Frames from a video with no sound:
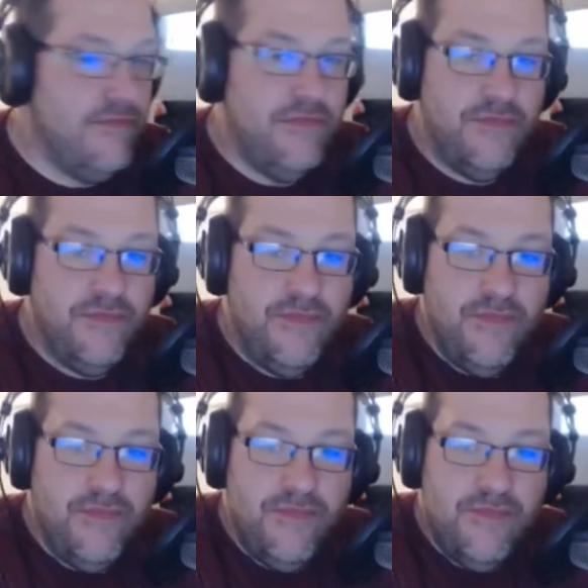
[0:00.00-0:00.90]

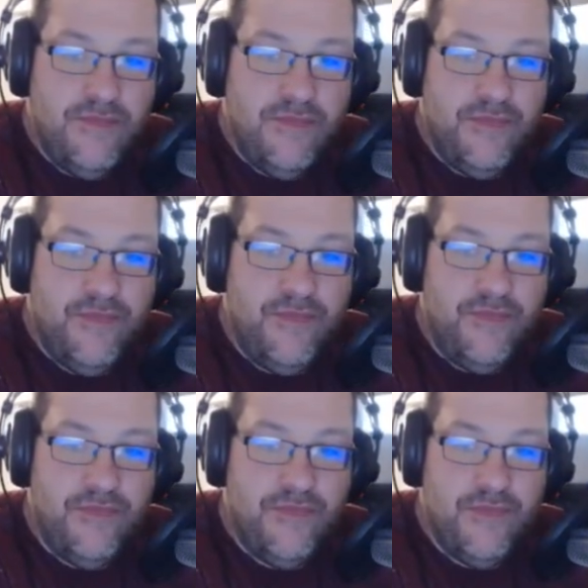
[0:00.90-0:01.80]

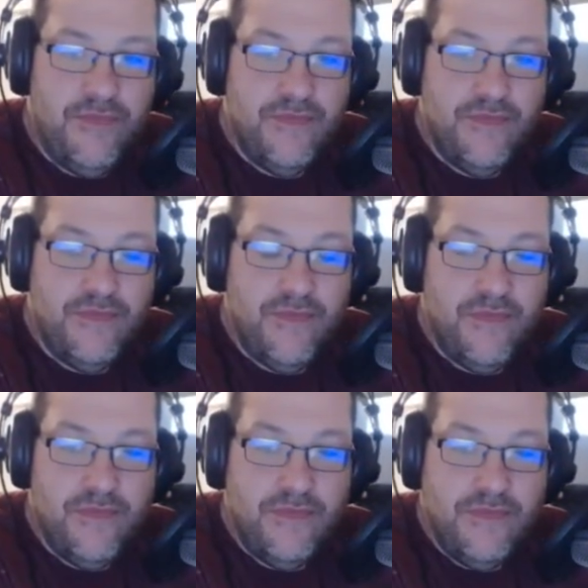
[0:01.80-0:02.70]

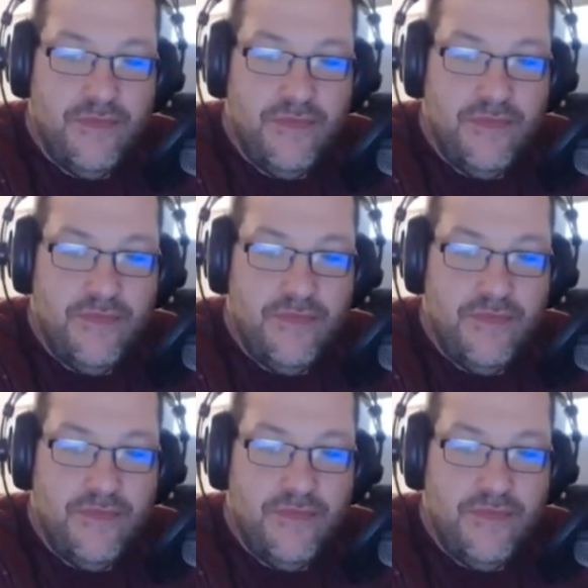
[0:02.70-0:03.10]
The person shown says nothing.